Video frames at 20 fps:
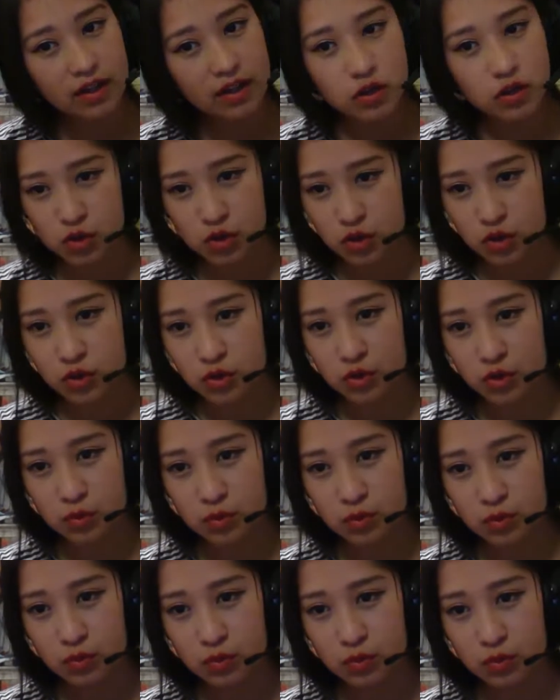do
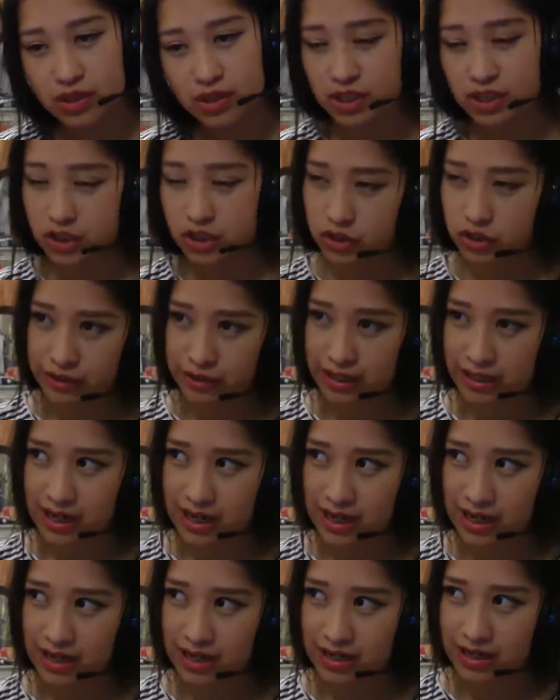you should
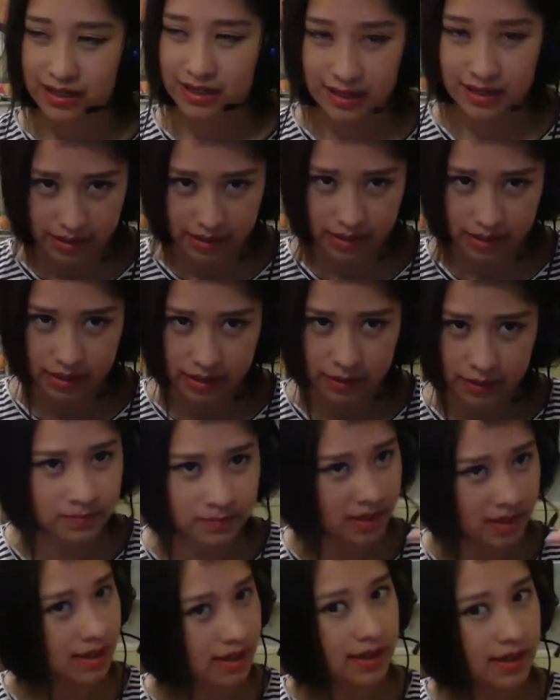I
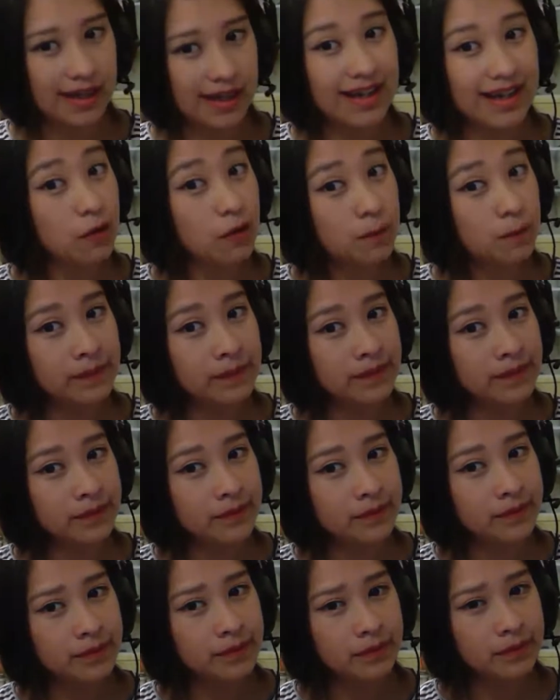can I help
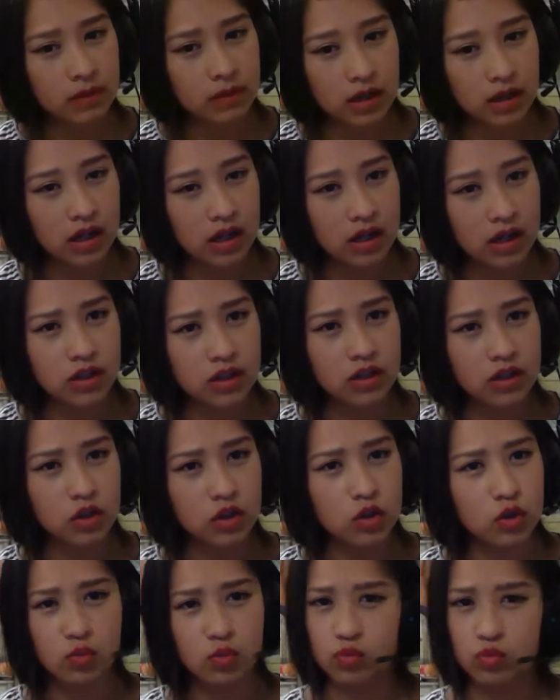you?
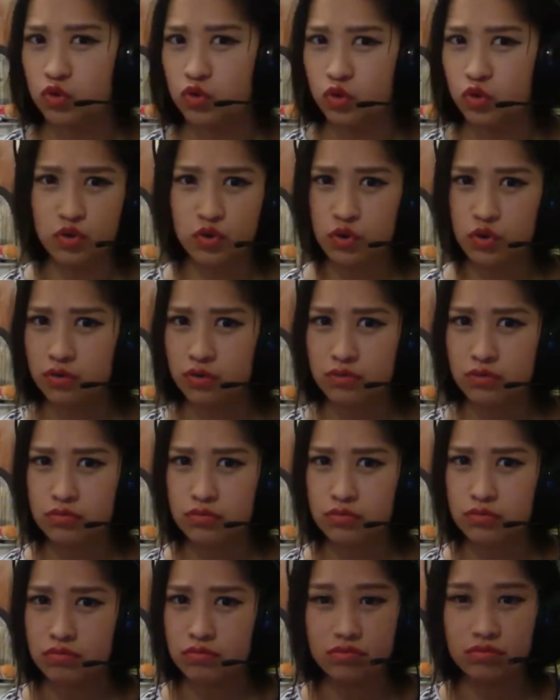
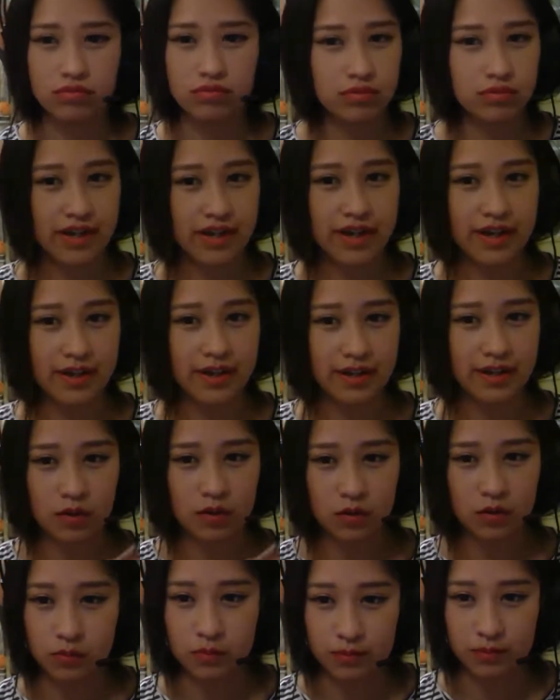Can I
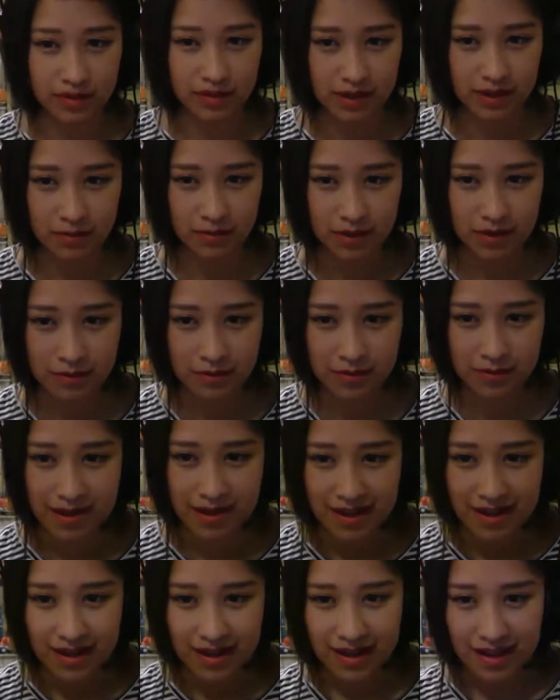communicate with you?
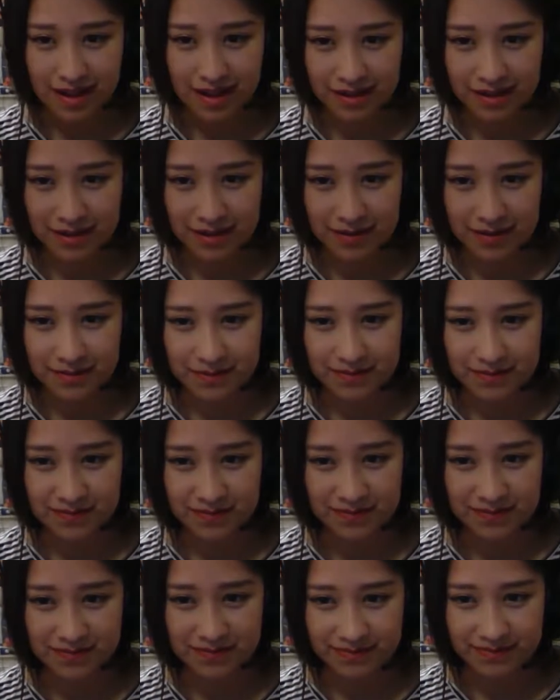Um